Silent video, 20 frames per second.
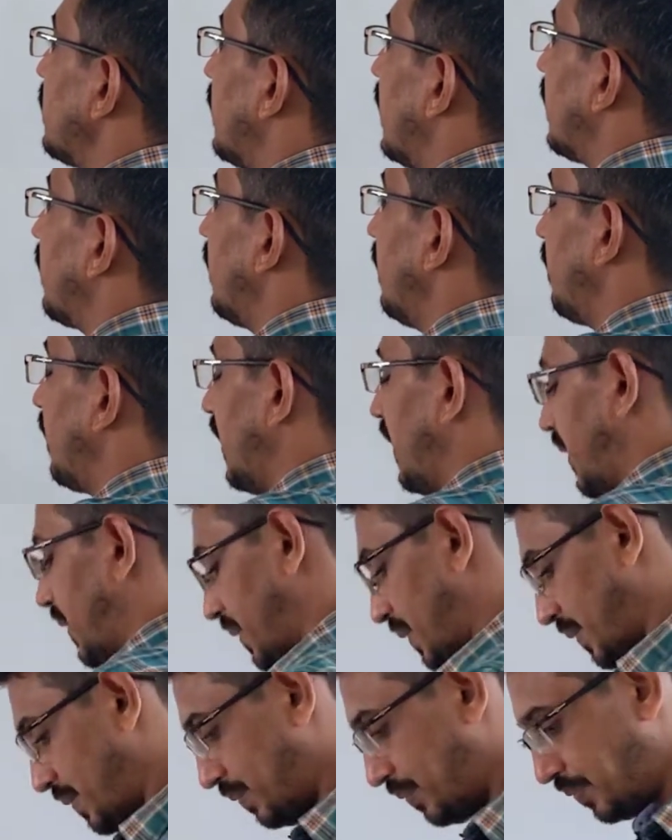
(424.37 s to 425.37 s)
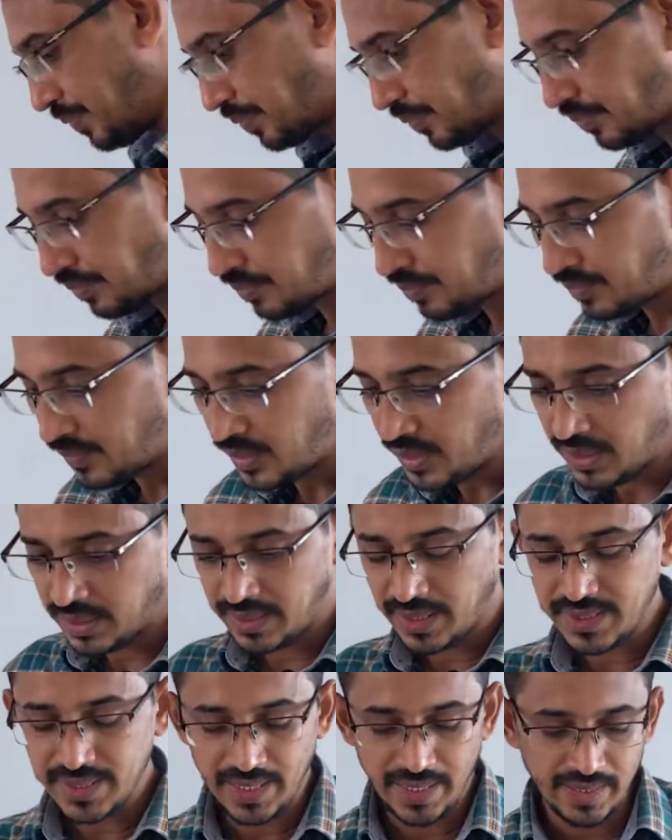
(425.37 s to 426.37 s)
what? 15.
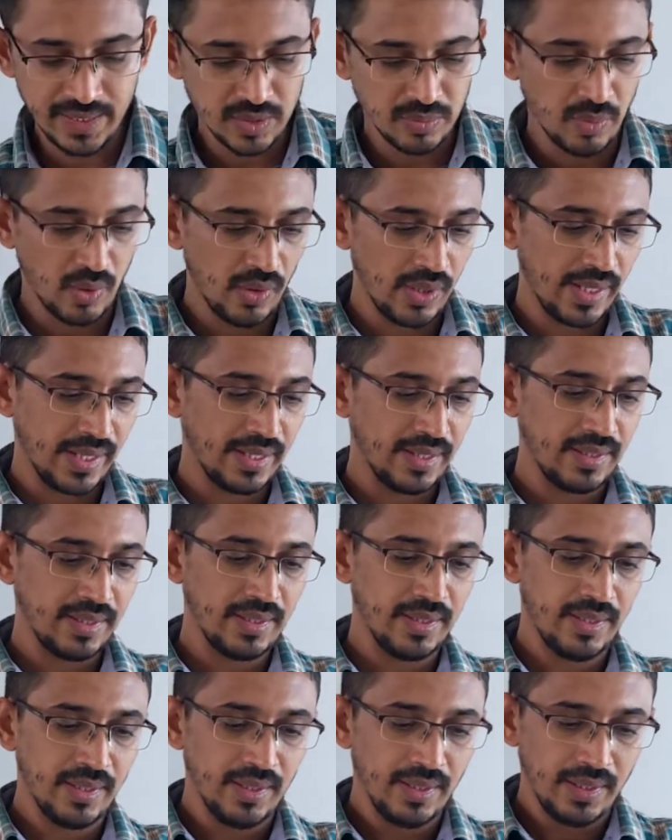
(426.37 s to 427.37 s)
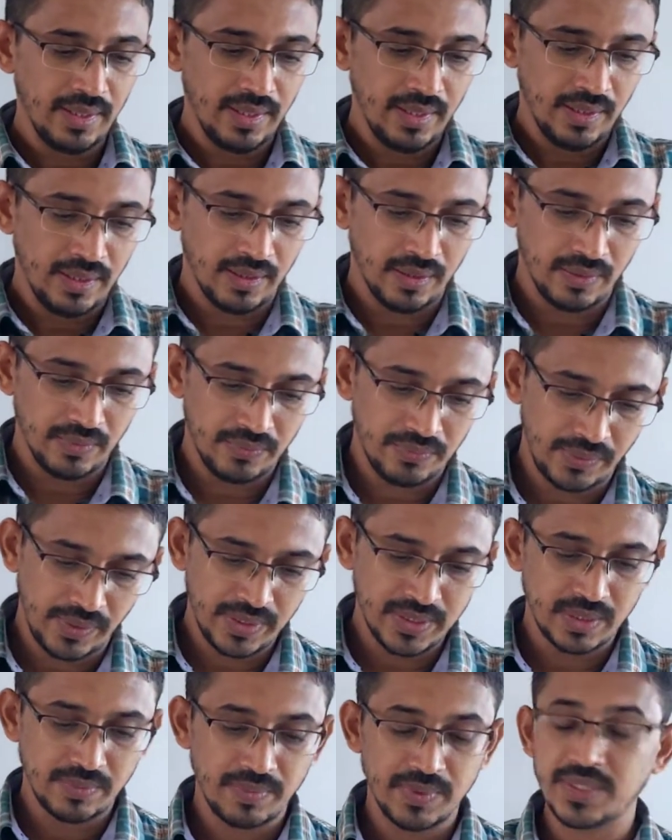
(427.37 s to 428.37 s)
They said a small angle
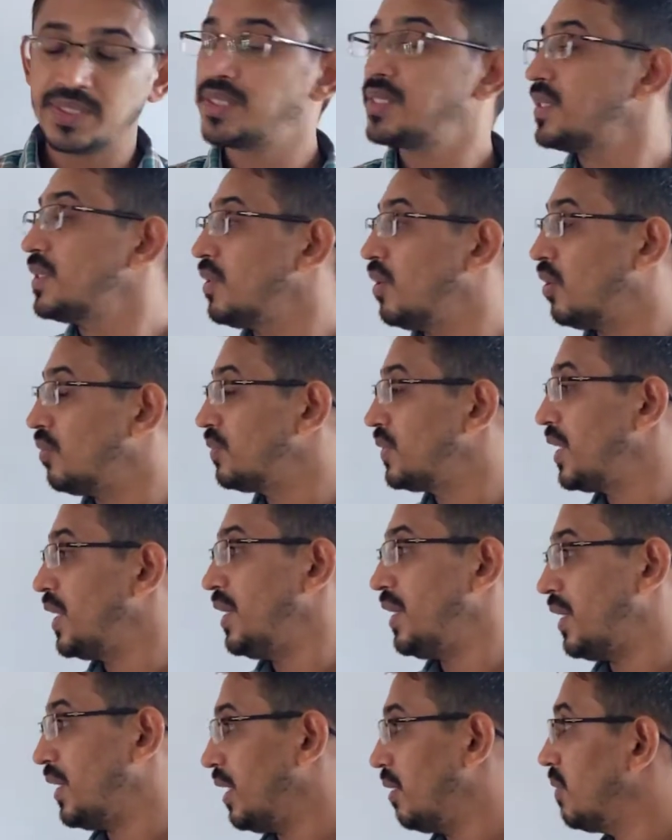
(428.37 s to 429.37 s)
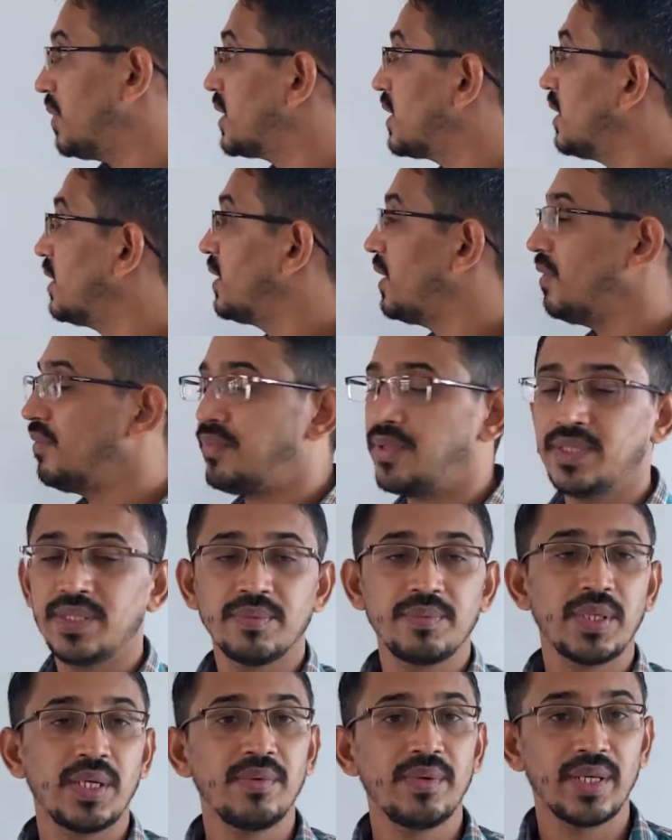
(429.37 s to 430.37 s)
prism is of 3 degree, means a thin
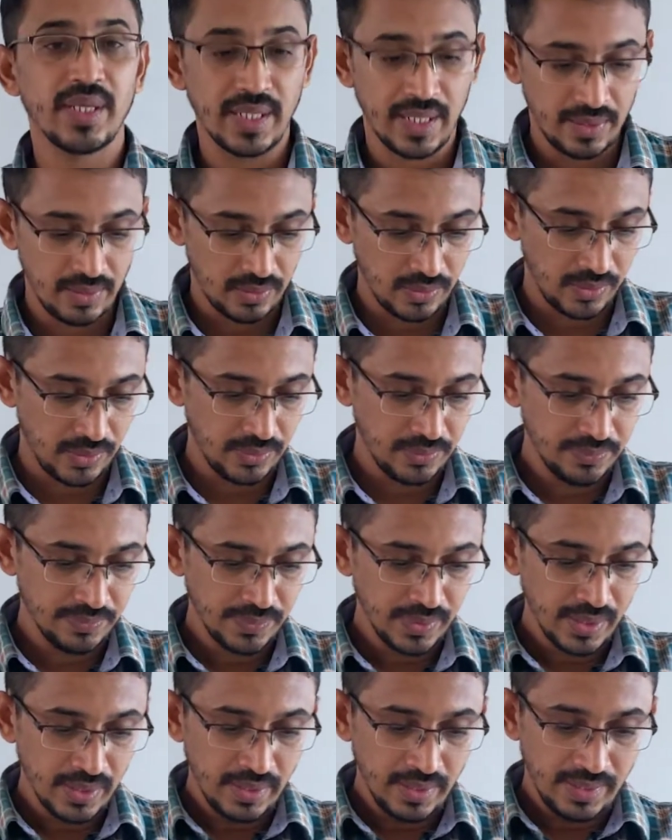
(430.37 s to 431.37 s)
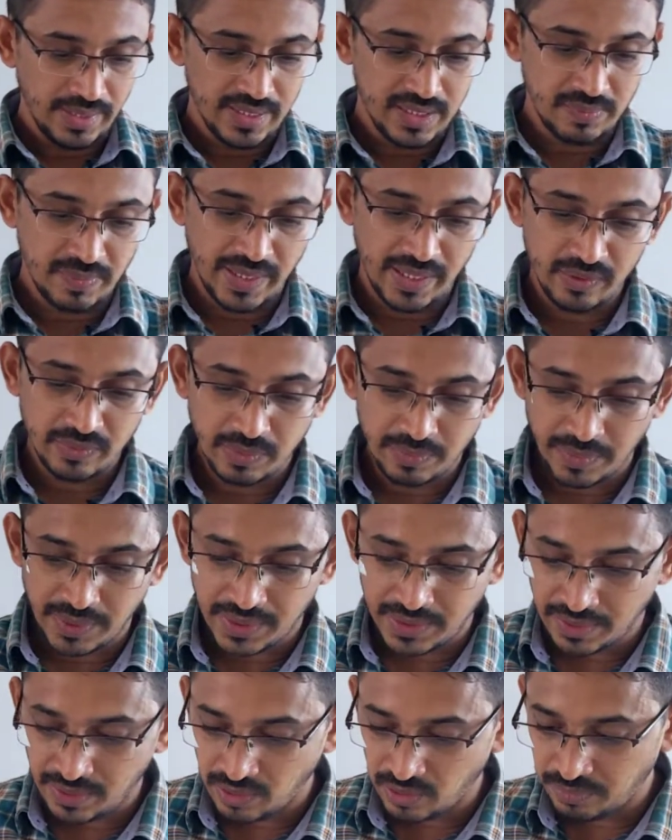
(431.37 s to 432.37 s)
prism given again to you is made up of
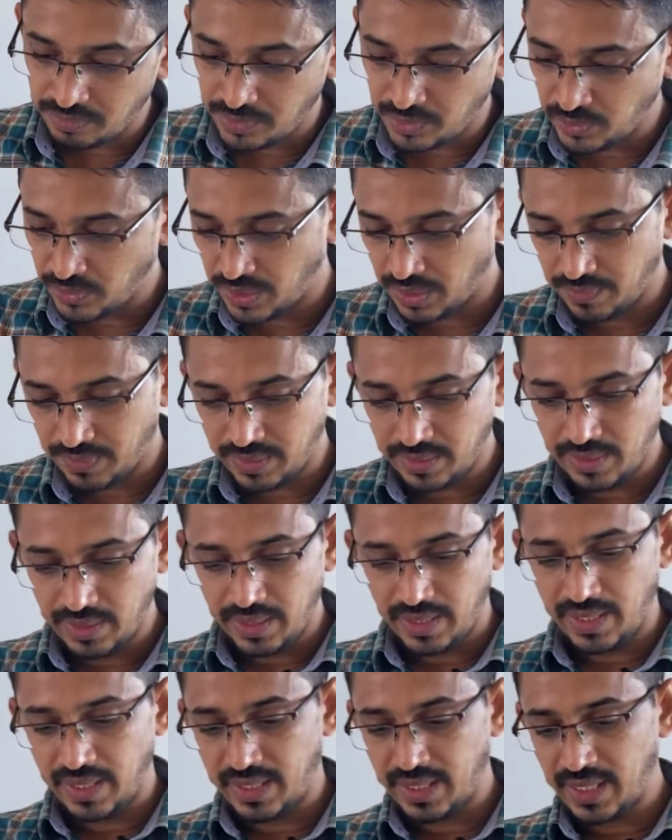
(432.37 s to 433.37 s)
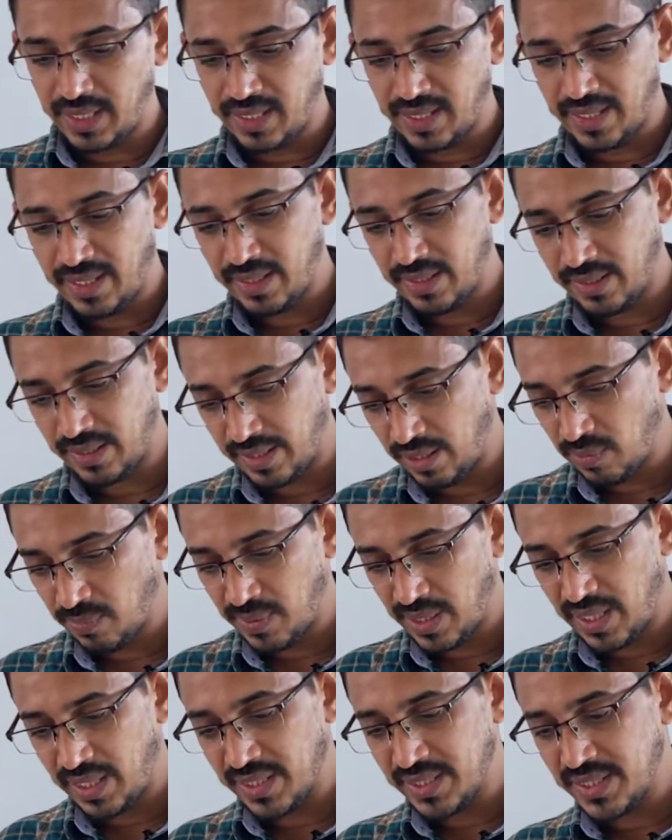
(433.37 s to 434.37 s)
material of mu given. A ray of
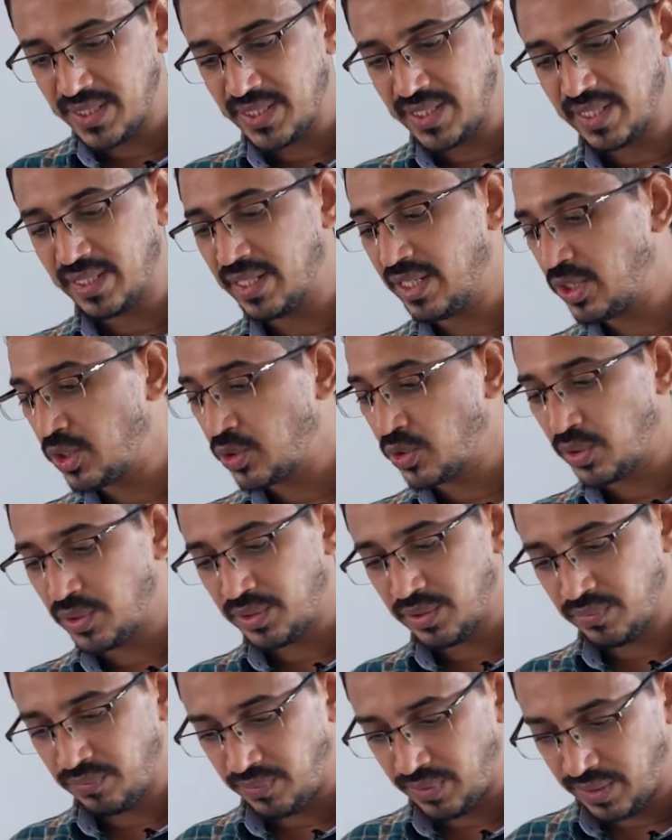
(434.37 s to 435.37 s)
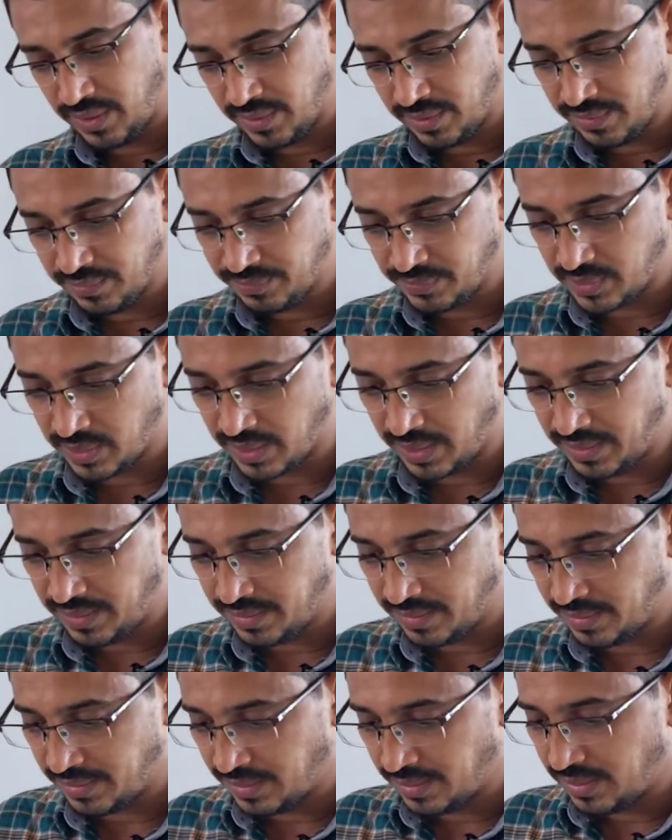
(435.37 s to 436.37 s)
light incident as shown in the figure,
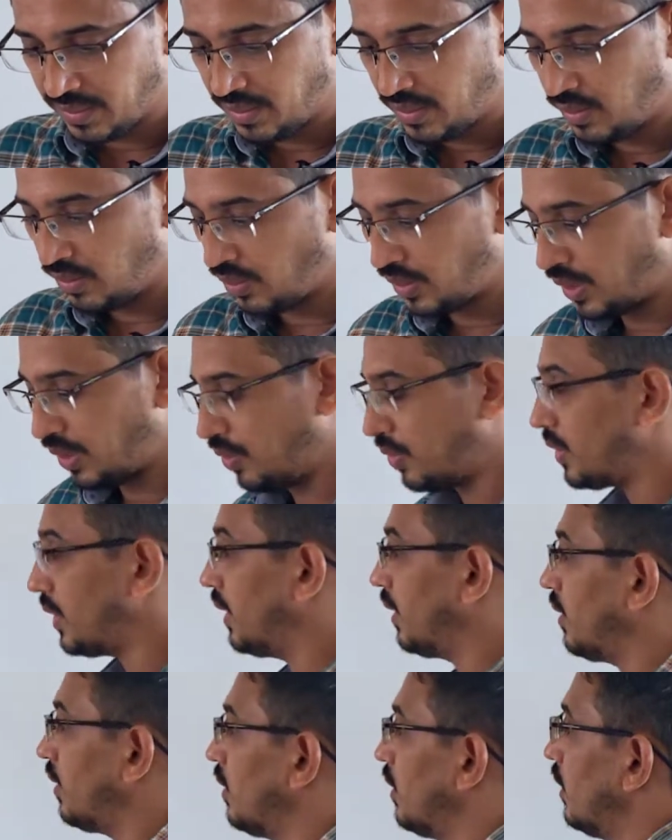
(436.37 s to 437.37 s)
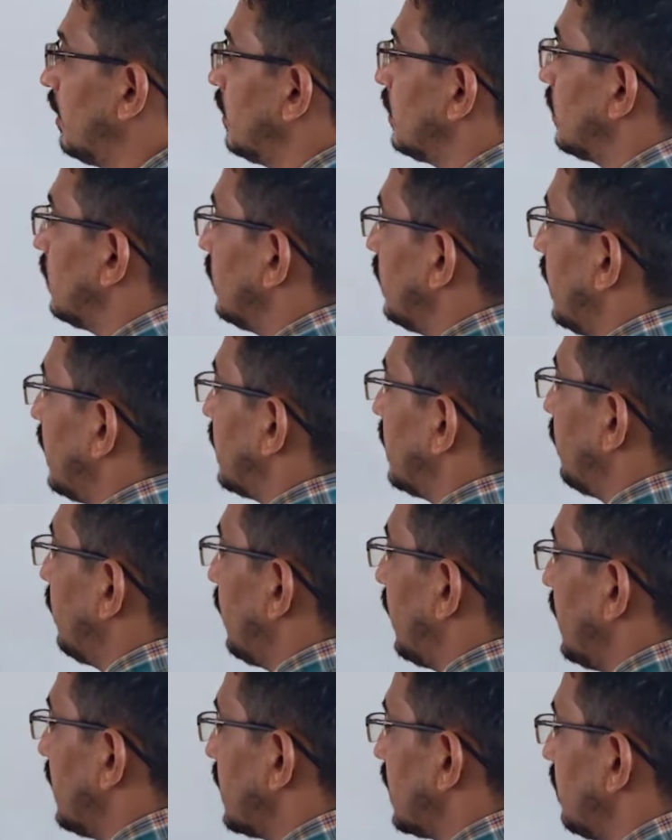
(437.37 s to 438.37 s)
right? Okay, look here. So there is a
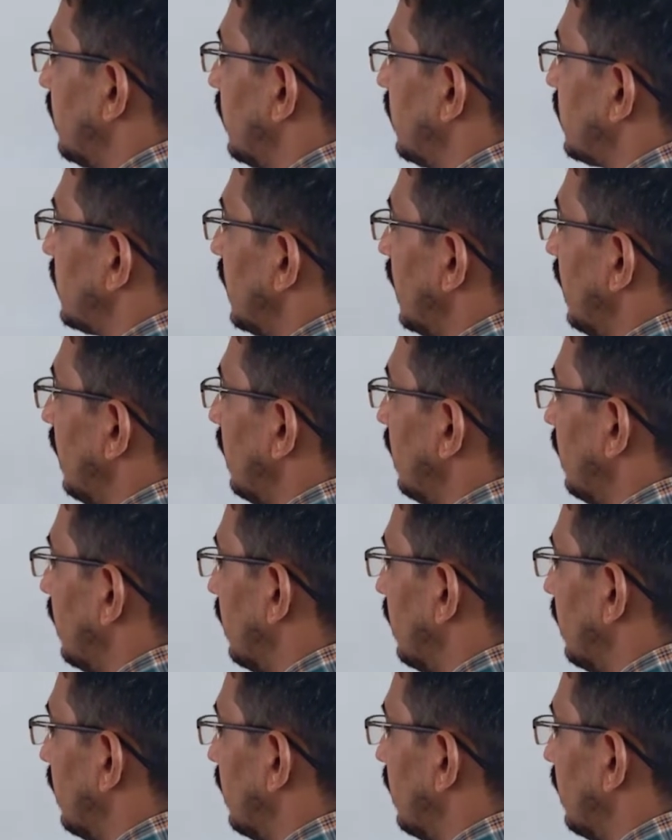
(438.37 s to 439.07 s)
prism, you see,